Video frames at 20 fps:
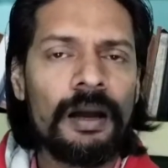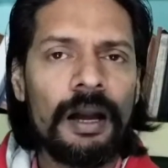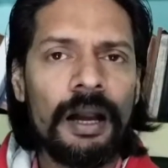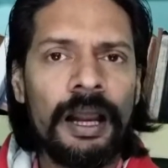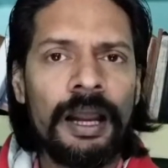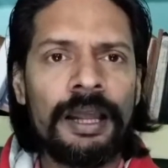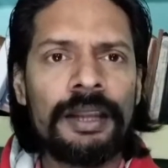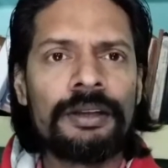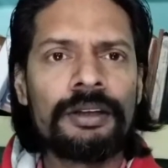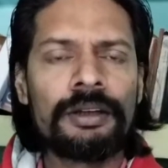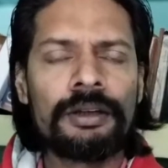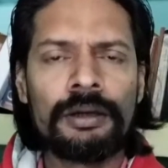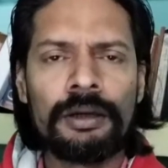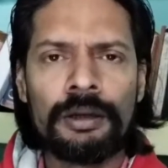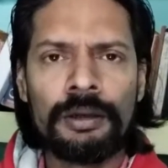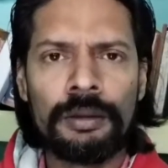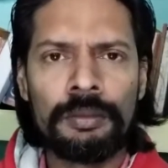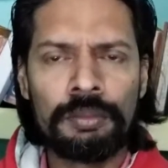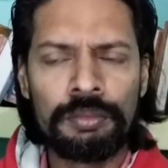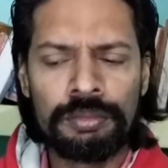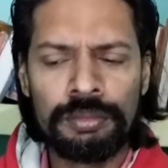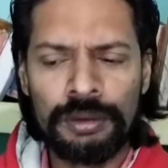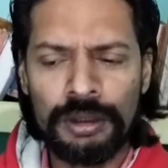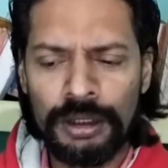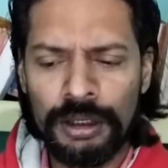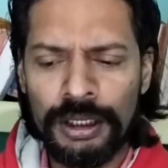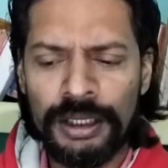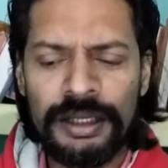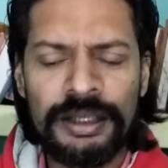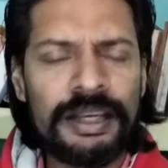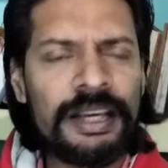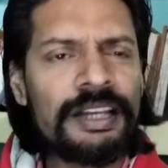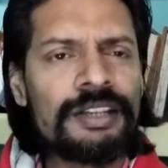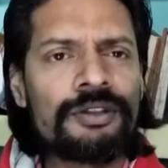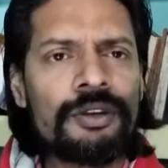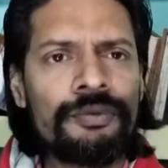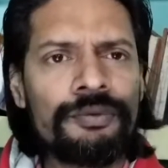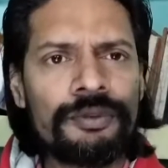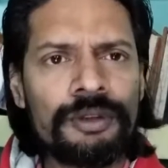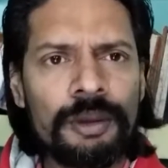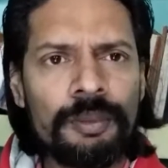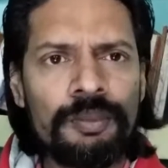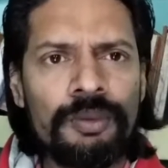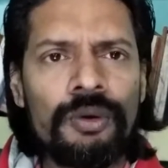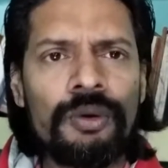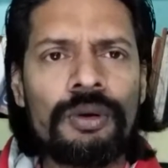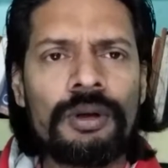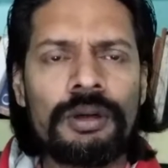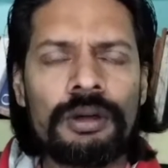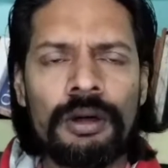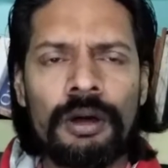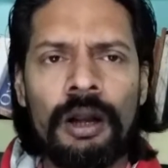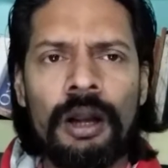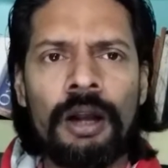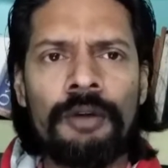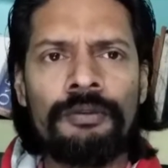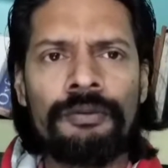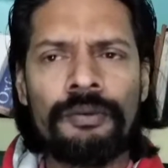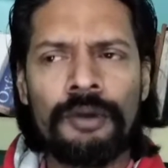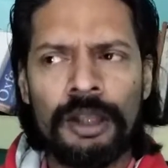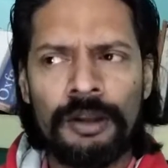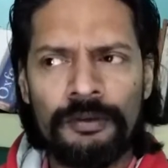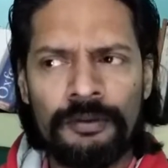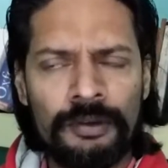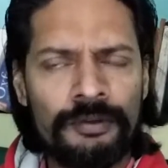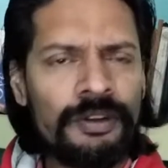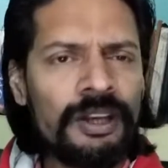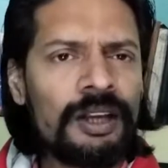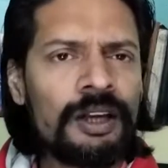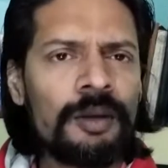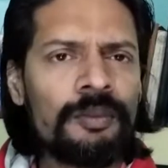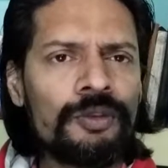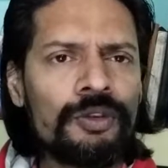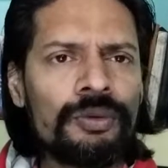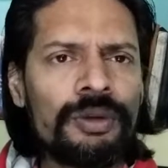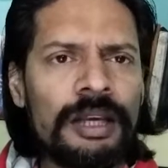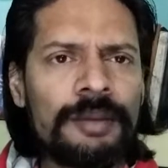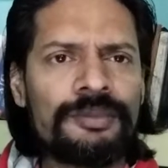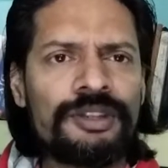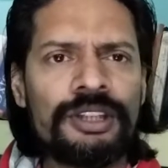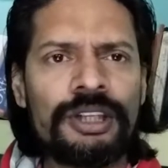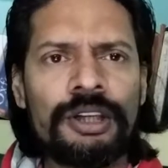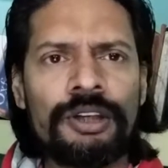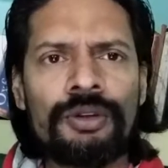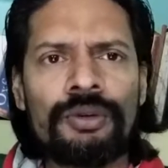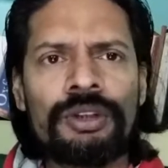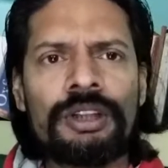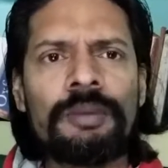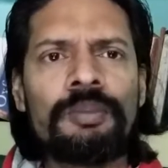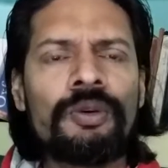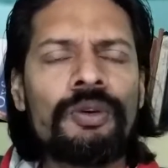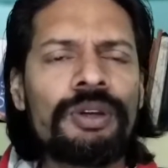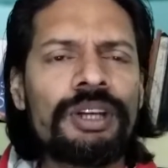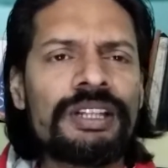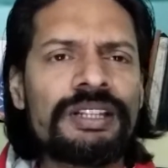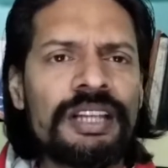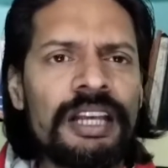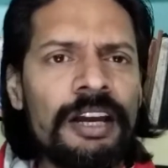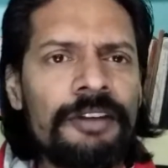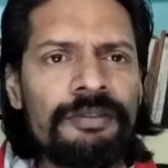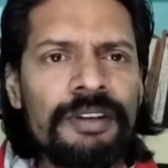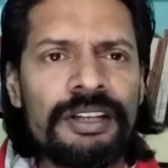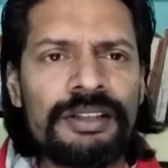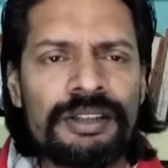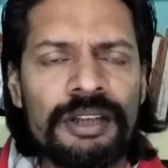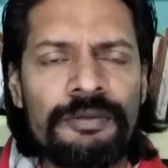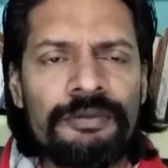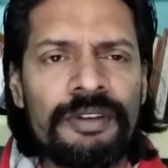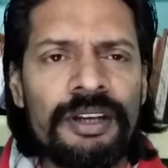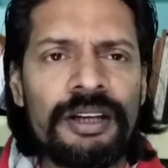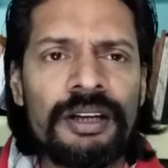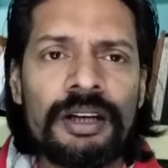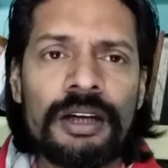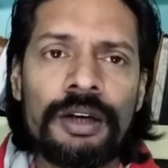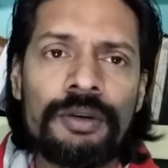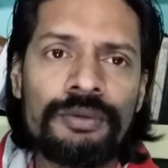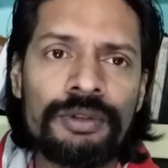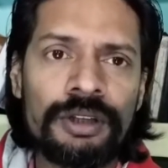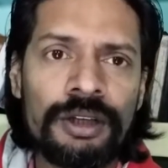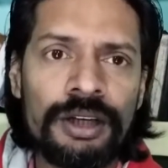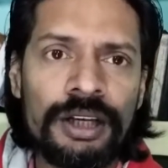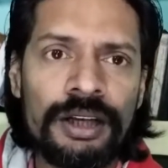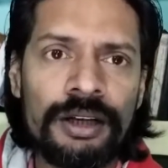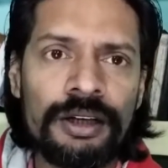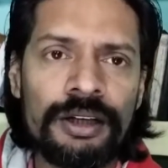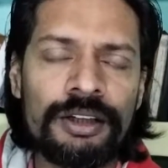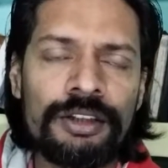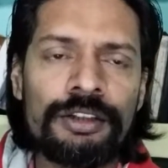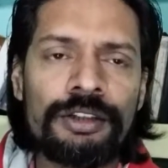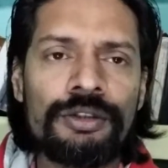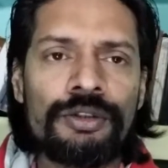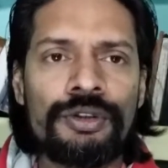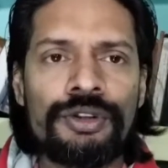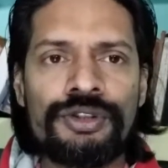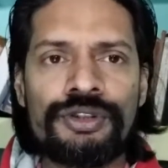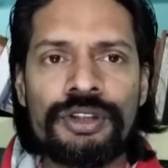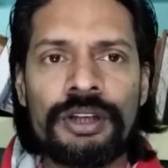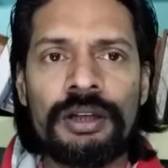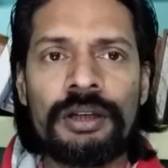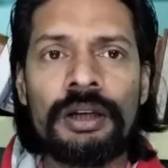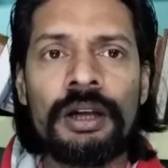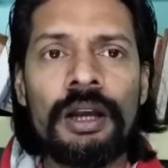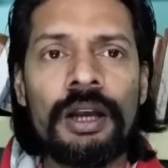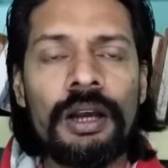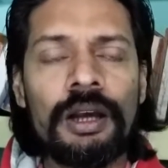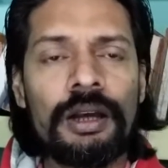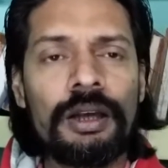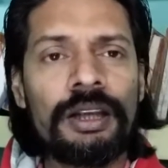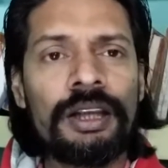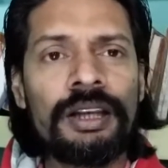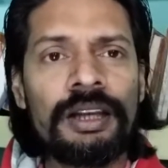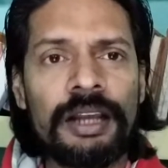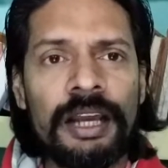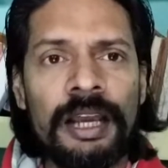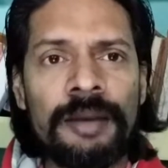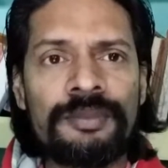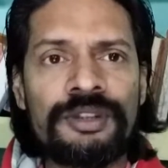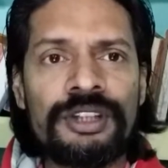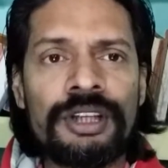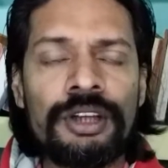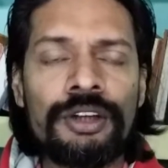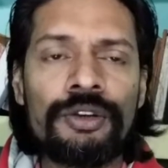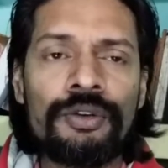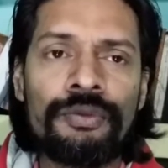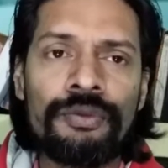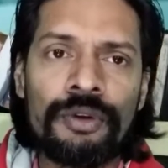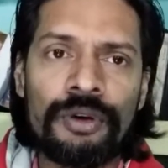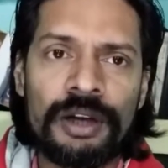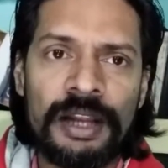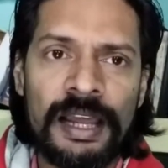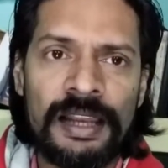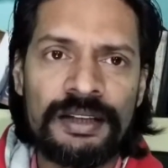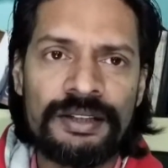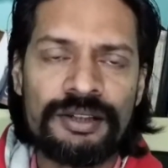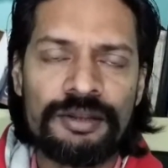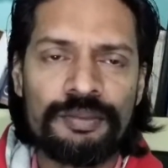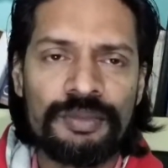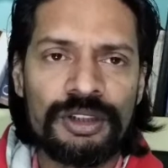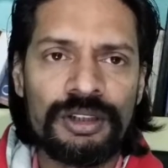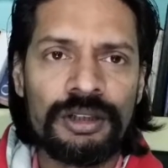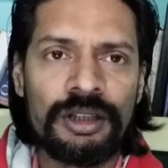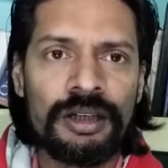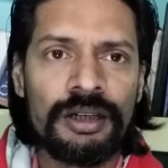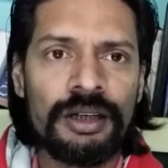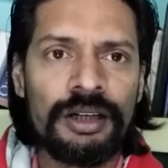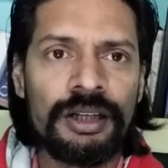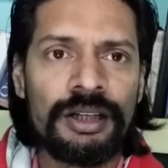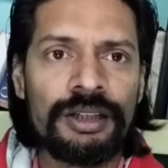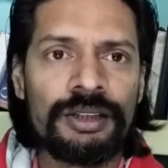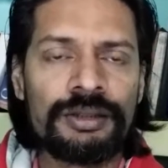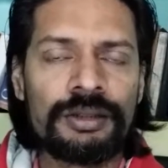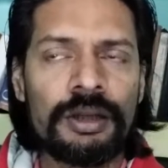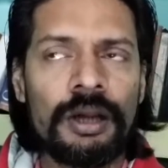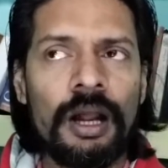And in case of the book, we come to MCQ, the book is having somewhere around 300 question in MCQ for Elizabethan age.